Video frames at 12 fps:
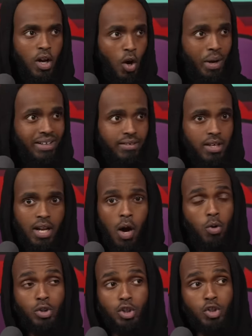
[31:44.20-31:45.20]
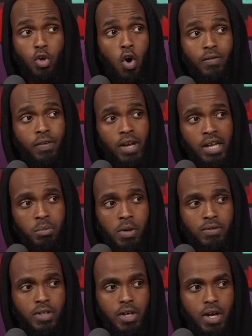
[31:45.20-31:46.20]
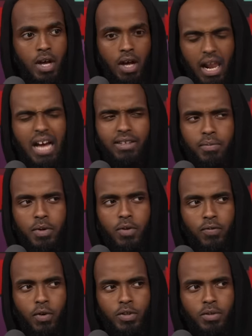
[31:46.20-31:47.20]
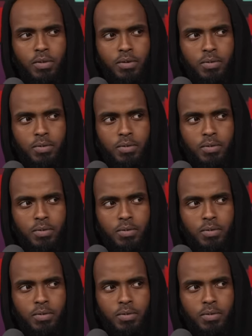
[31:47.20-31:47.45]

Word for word: point in 018 I was just gone for eight months. Just, Lied to me before.